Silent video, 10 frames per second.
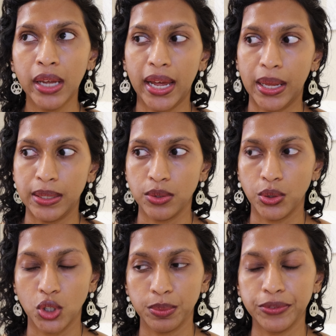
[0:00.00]
and
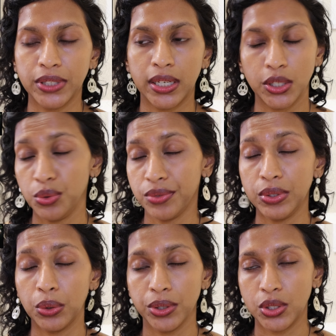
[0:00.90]
on top of that I use
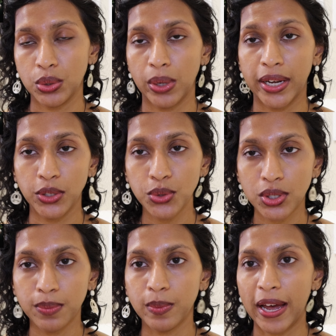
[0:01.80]
Veri. So I used
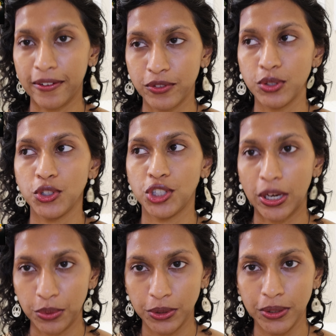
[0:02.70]
to have to
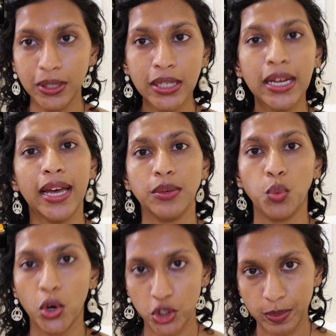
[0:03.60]
shower and
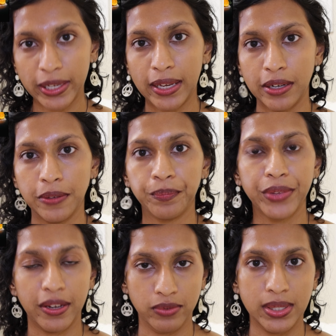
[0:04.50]
wash my hair
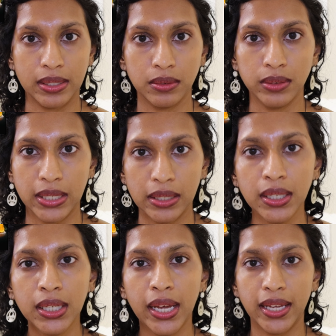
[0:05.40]
every single day,
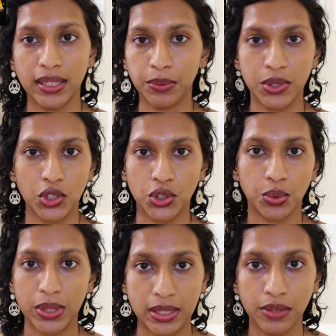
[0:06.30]
and that was just
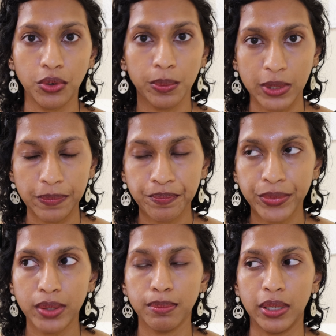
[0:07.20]
crazy for me.
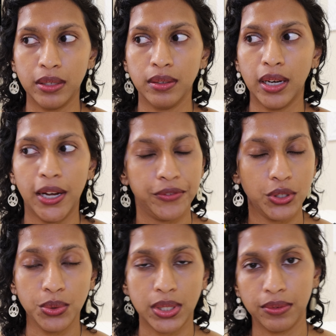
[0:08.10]
but after
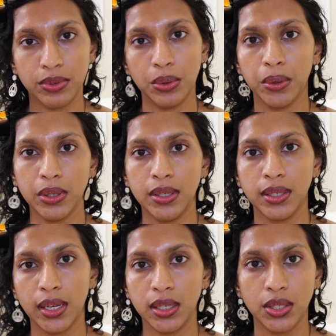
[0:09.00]
using Viore and
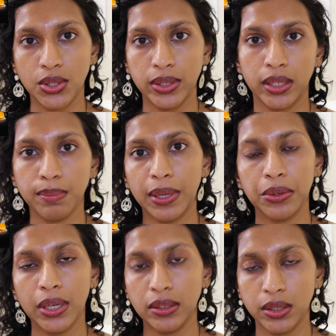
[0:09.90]
getting into like a
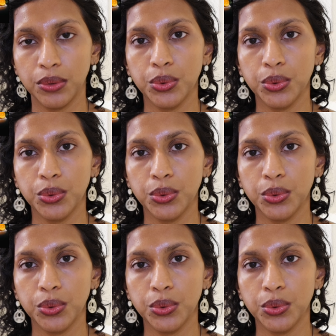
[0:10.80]
better, healthier